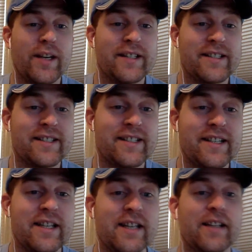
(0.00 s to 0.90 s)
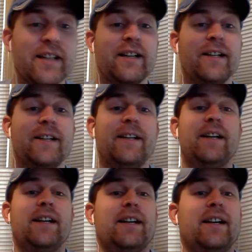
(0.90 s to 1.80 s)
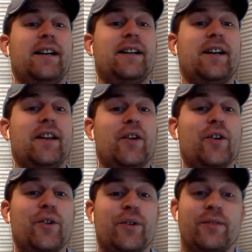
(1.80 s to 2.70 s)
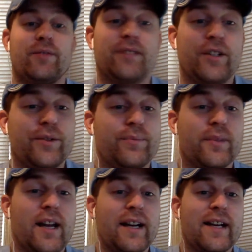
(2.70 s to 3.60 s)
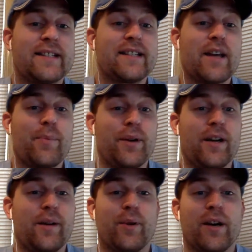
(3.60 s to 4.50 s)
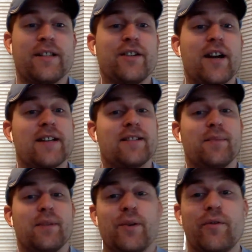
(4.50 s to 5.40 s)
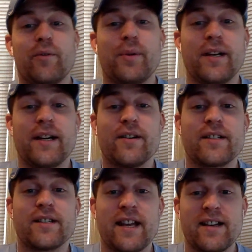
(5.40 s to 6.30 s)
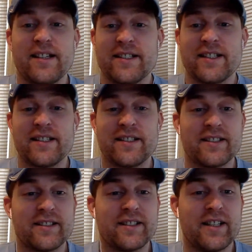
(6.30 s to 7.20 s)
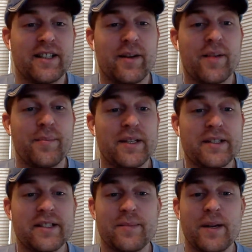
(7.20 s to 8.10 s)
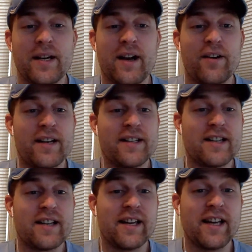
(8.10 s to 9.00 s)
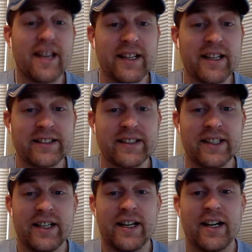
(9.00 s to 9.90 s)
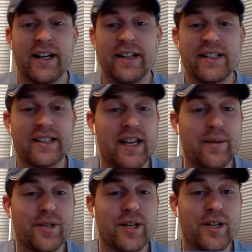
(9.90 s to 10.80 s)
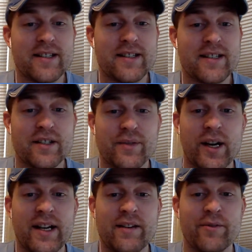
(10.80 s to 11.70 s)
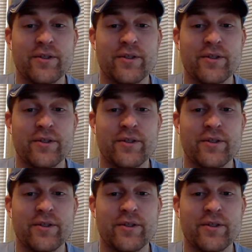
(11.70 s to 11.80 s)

and see. Although, a lot of guys stepping up. Bryce Johnson being one of them, playing outstanding since Meeks has been out. Isaiah Hicks in this game shot 6 for 8,